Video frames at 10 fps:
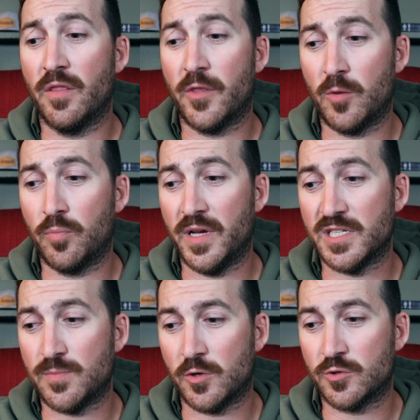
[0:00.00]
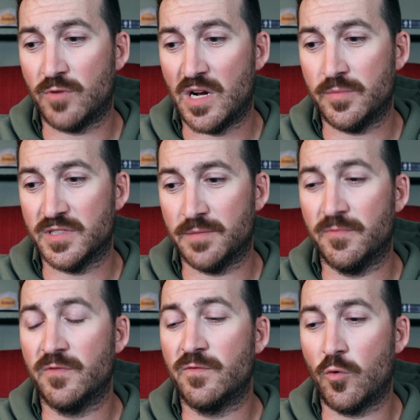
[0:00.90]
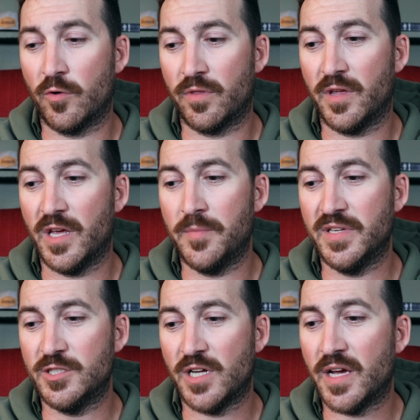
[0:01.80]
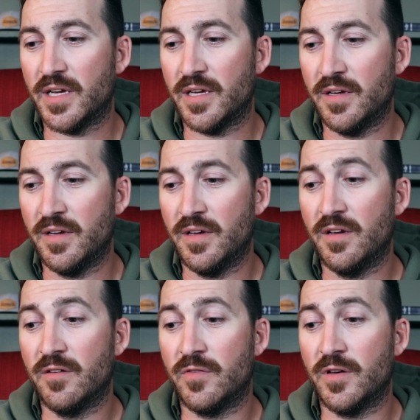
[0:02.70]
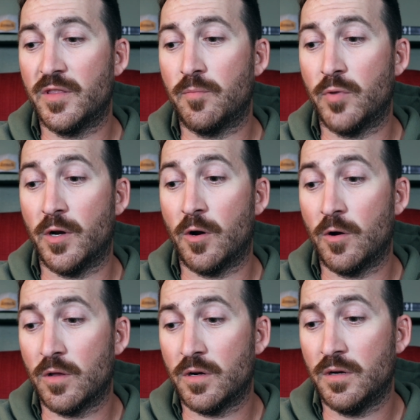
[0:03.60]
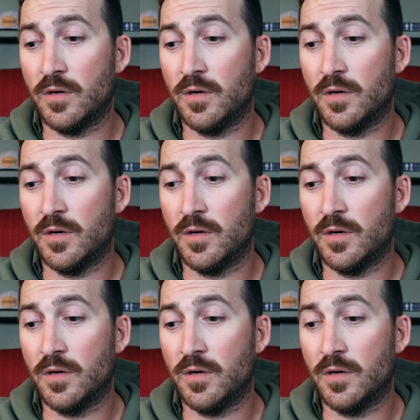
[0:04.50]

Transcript: Third place, Marshall Robinson. Fourth, MDJ. Fifth, Brent Erler.